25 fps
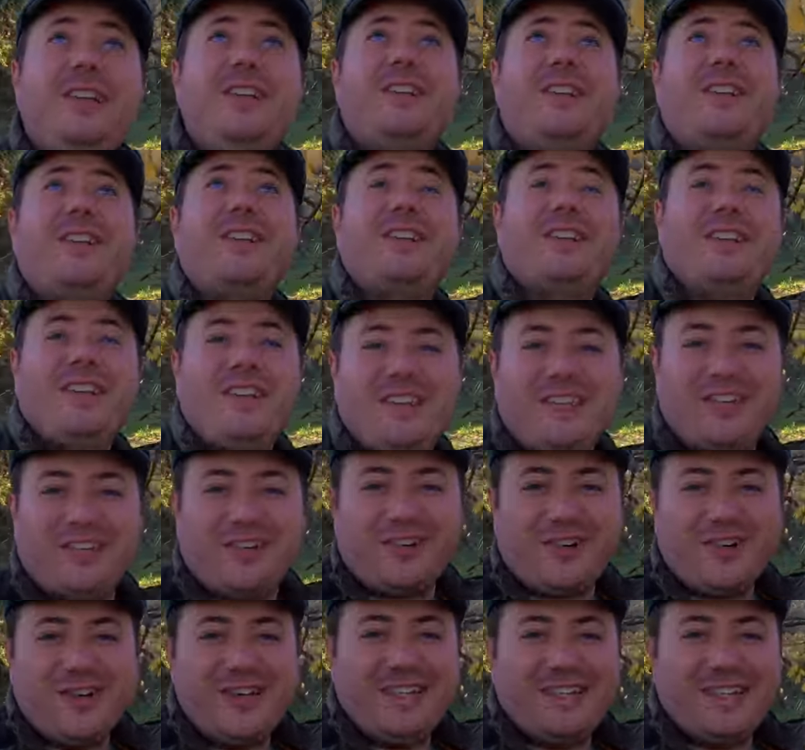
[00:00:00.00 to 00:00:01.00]
you can see the
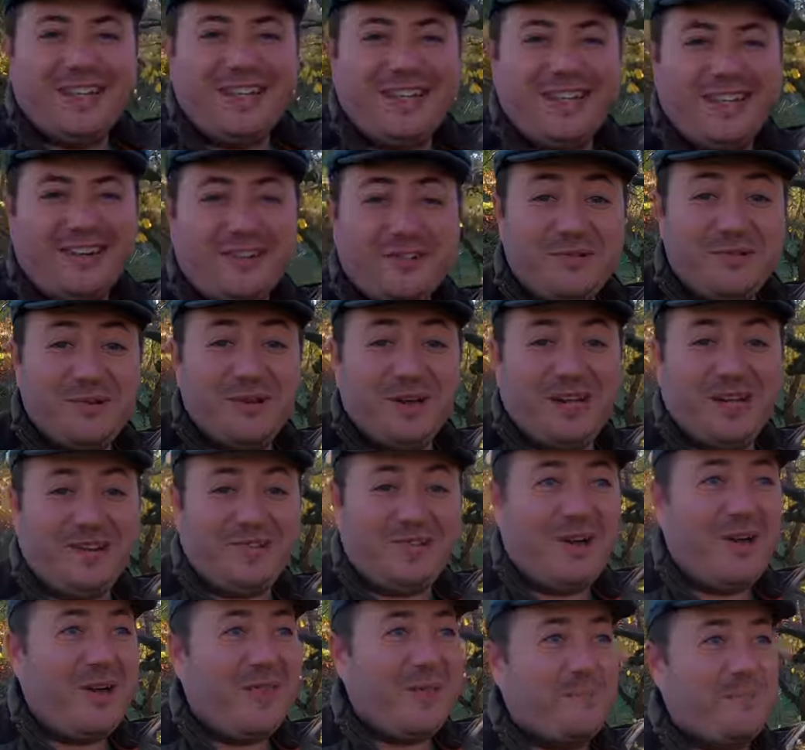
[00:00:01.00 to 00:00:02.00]
trees are all
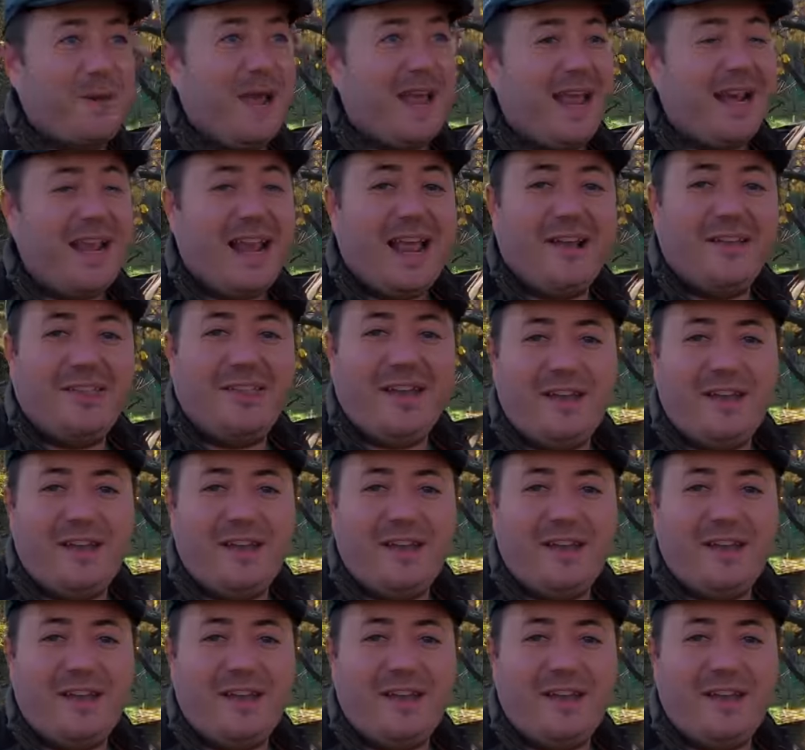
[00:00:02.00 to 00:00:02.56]
looking rather bare now.